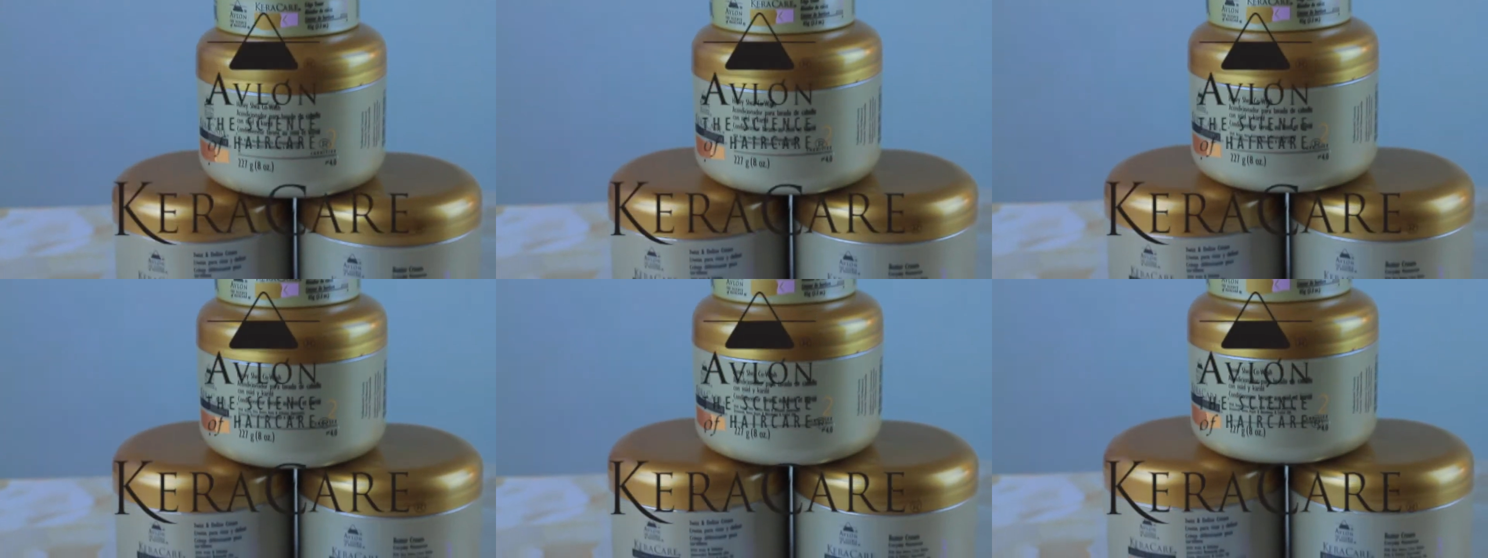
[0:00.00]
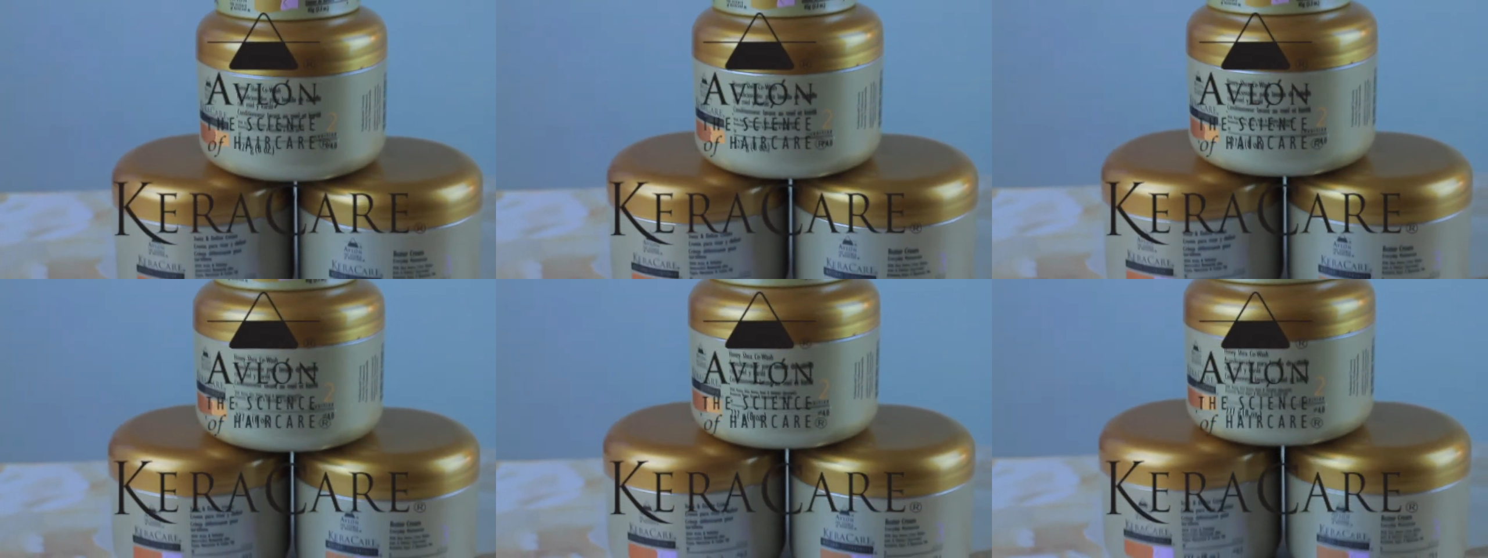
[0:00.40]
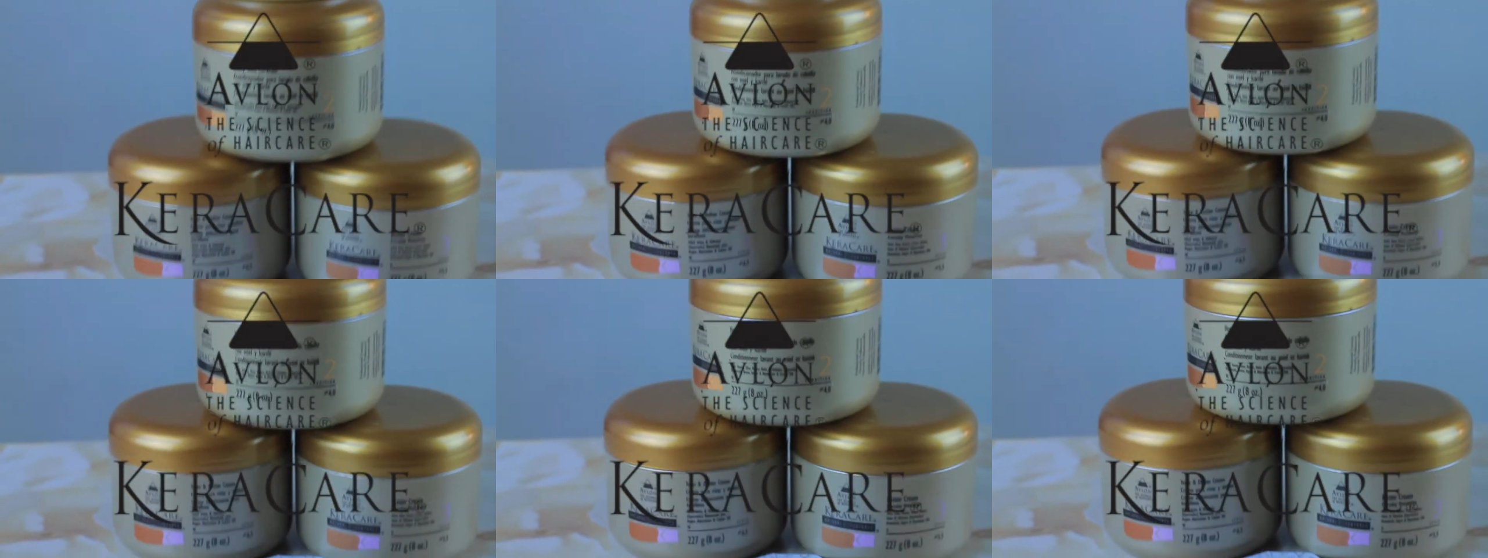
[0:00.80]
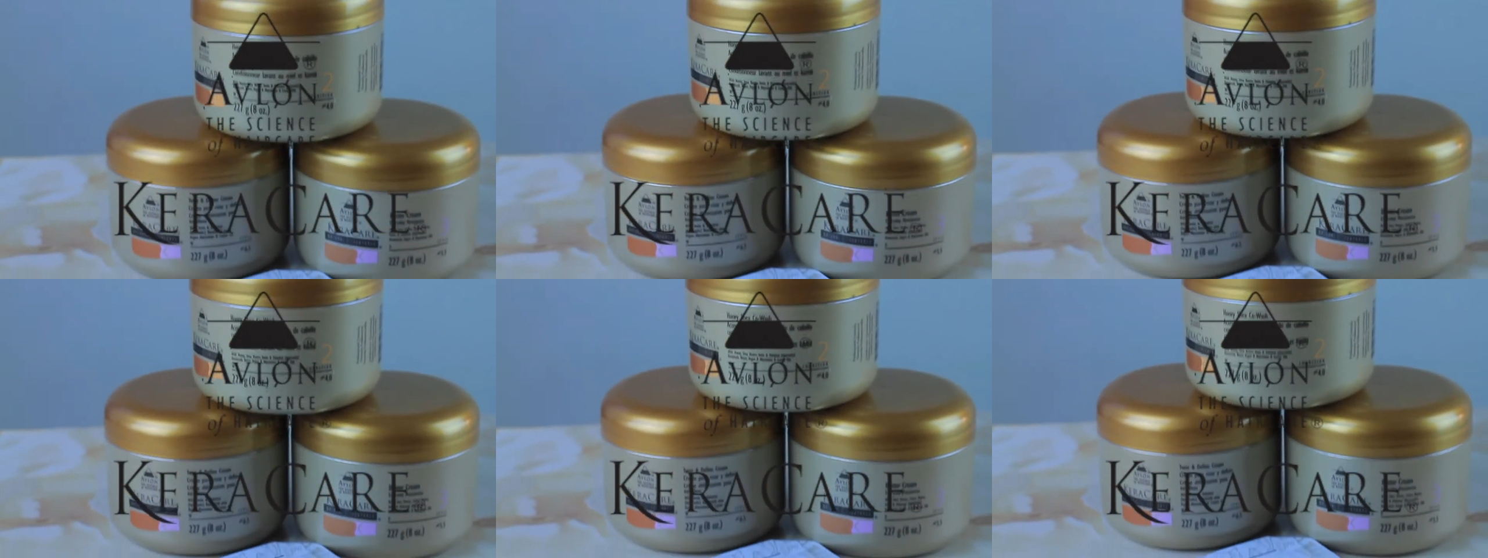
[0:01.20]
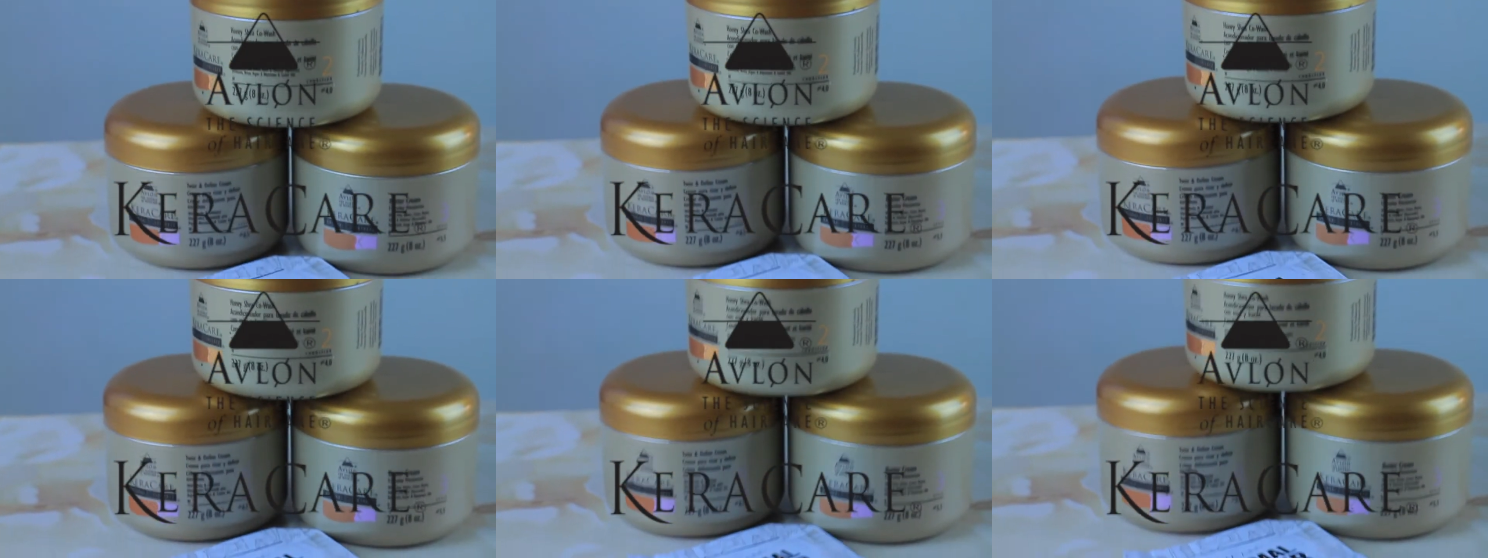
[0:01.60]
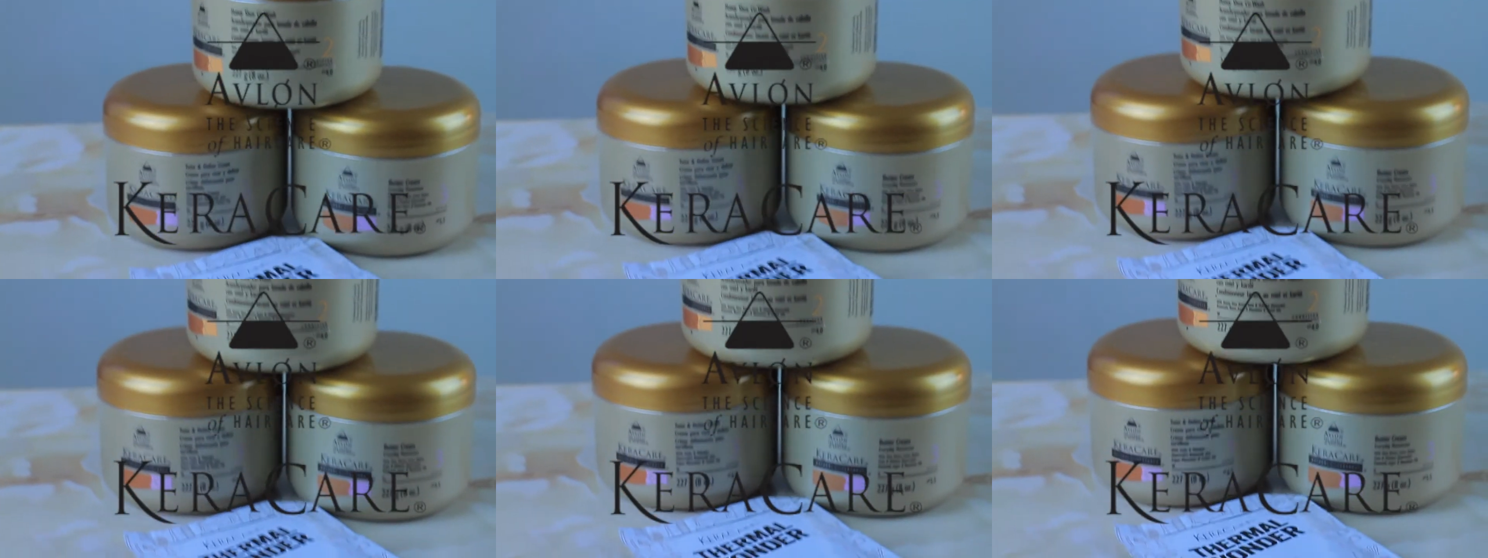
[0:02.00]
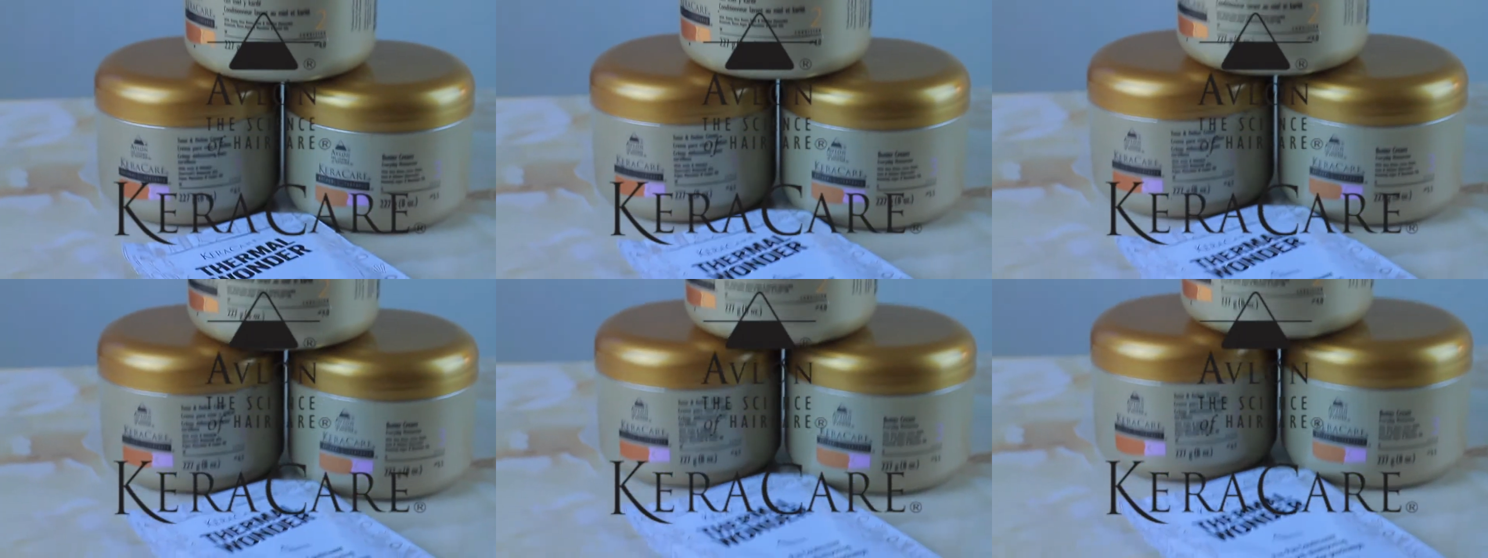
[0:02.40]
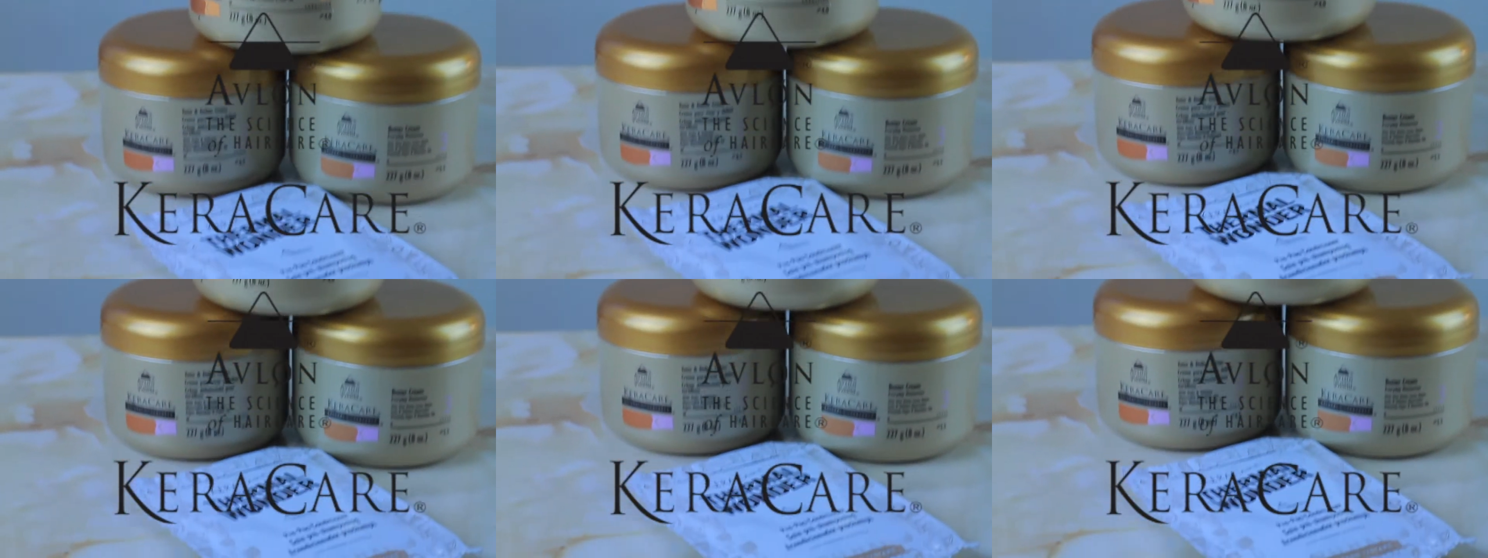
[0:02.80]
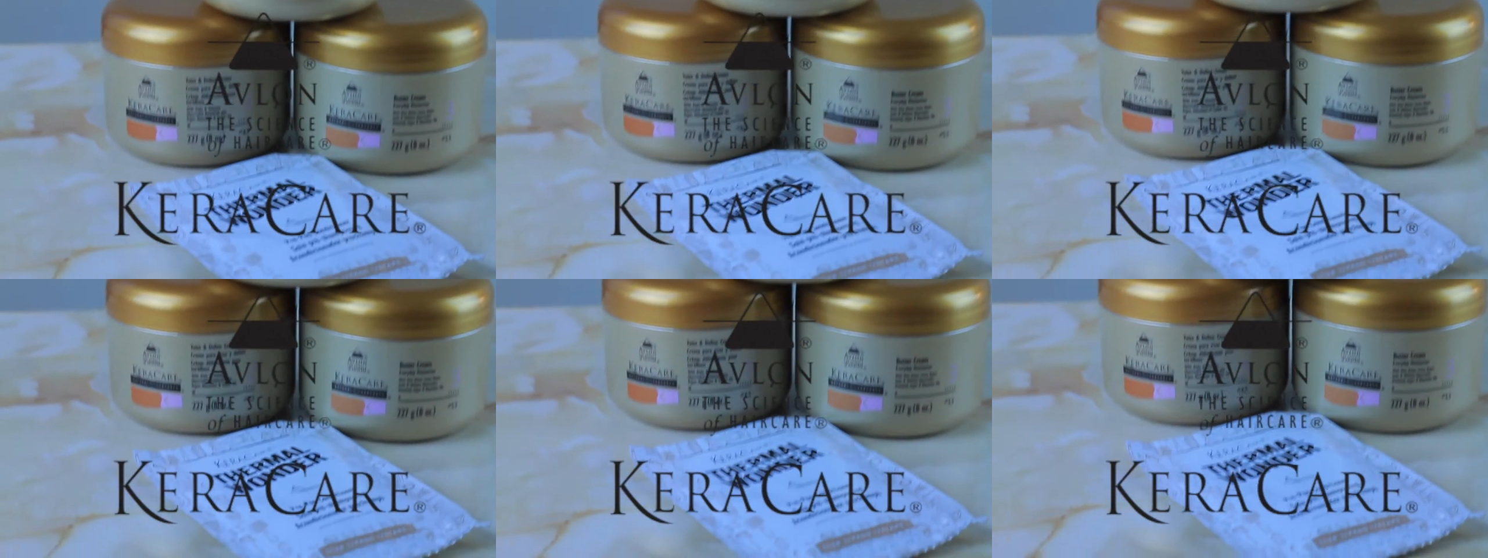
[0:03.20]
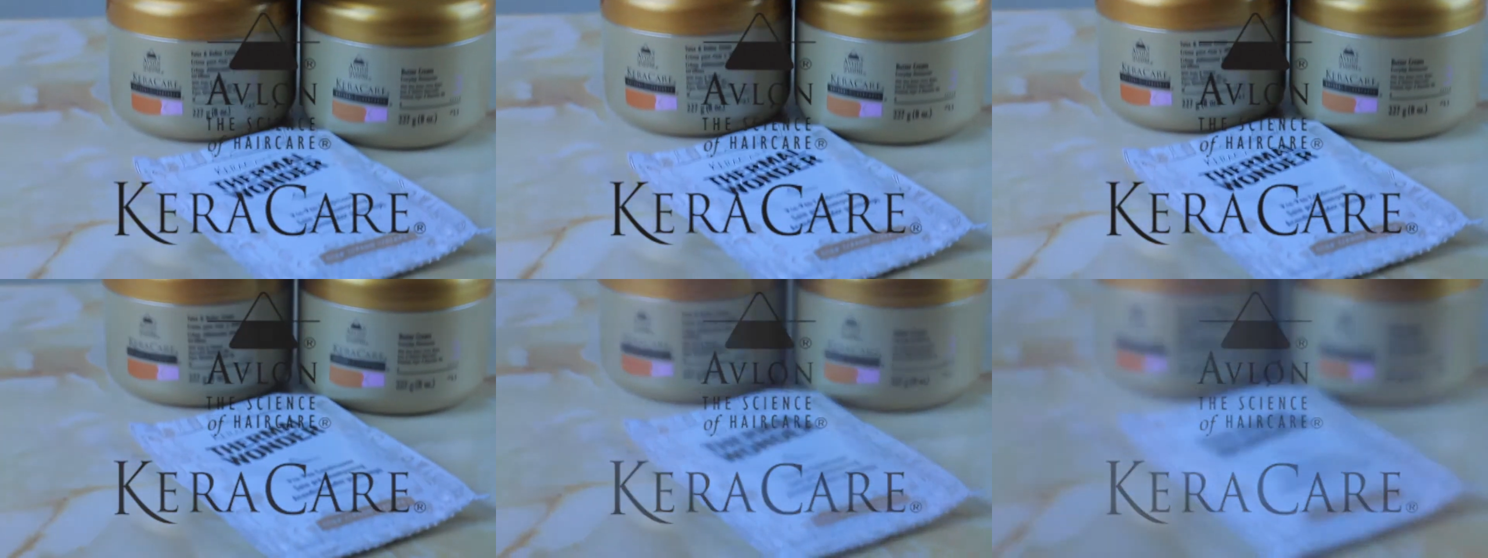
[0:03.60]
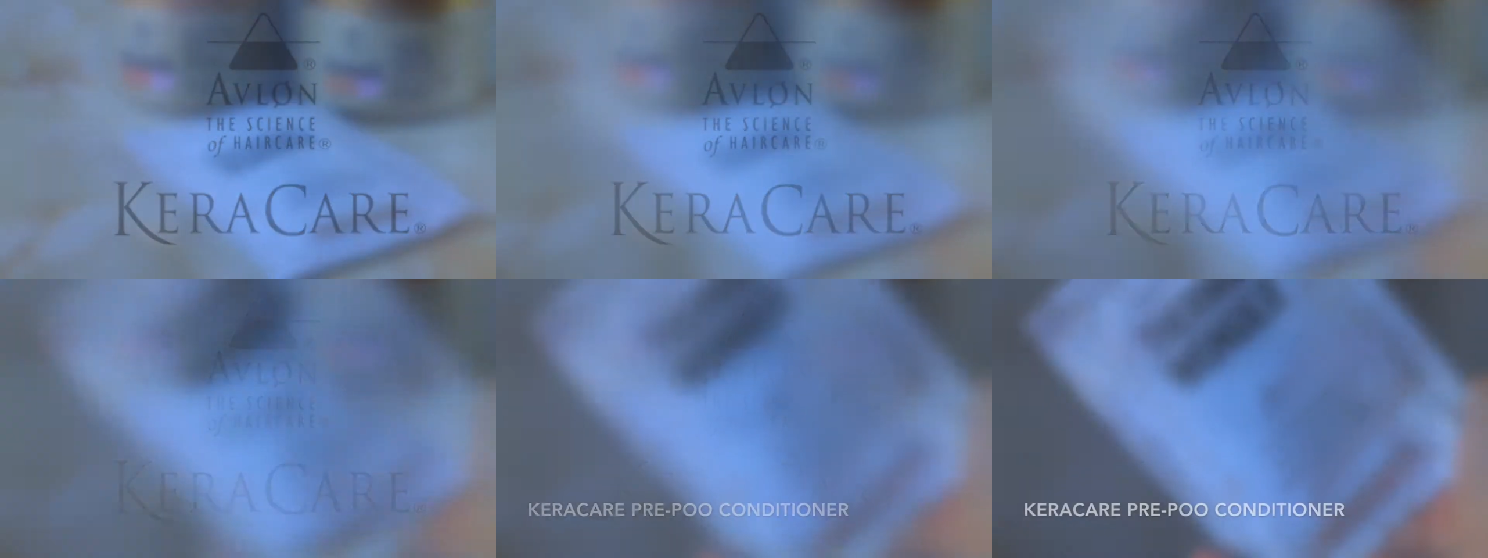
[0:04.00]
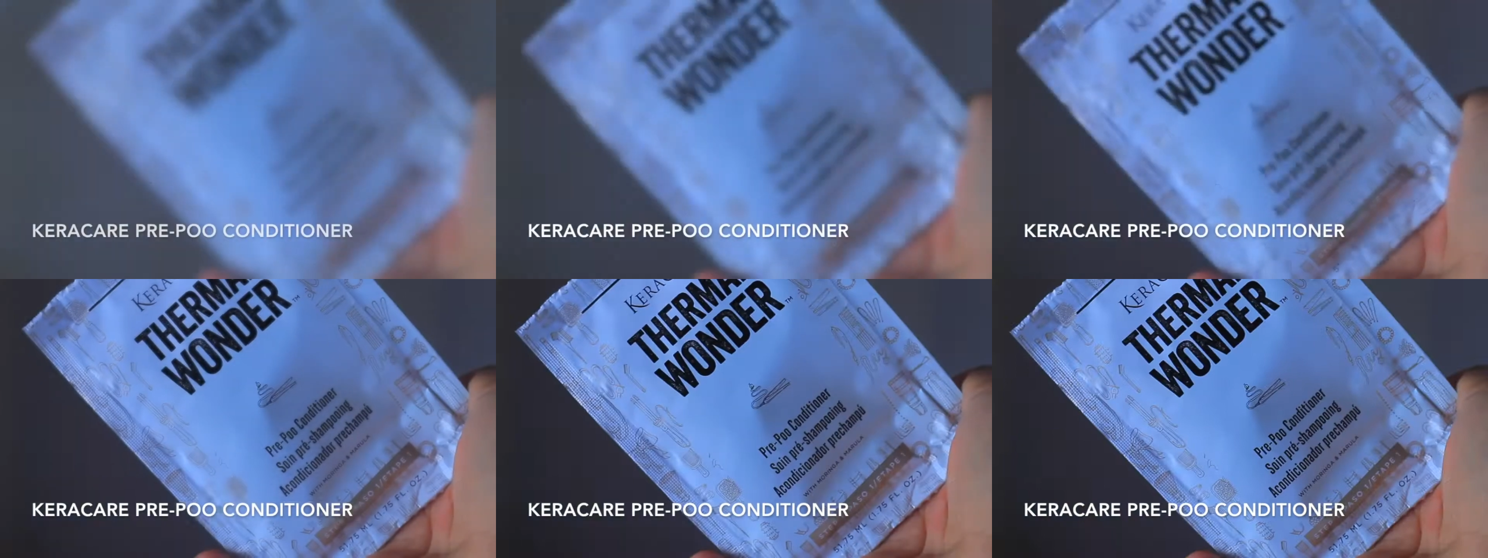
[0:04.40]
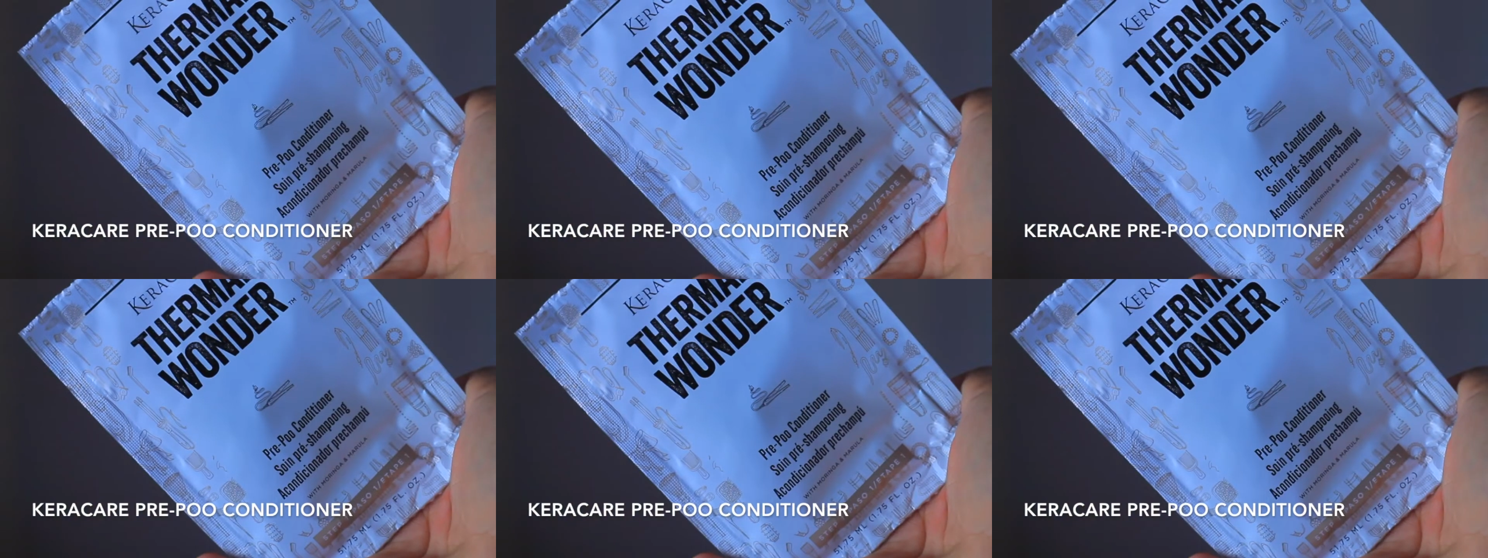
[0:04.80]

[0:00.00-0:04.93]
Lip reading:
No face is visible, so there are no lips to read.